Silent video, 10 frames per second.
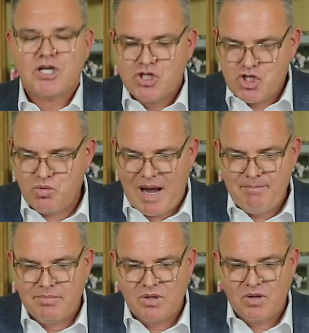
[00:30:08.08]

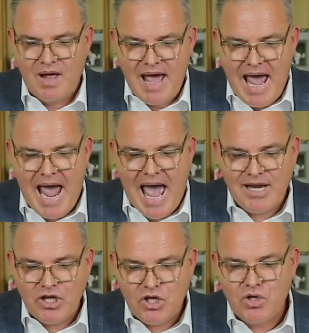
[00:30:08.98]
tremble
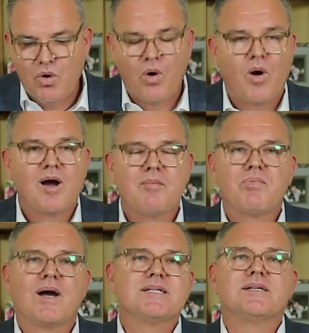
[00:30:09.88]
at your
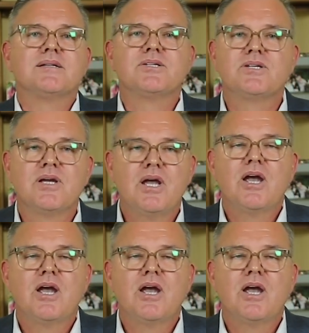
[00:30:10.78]
presence?"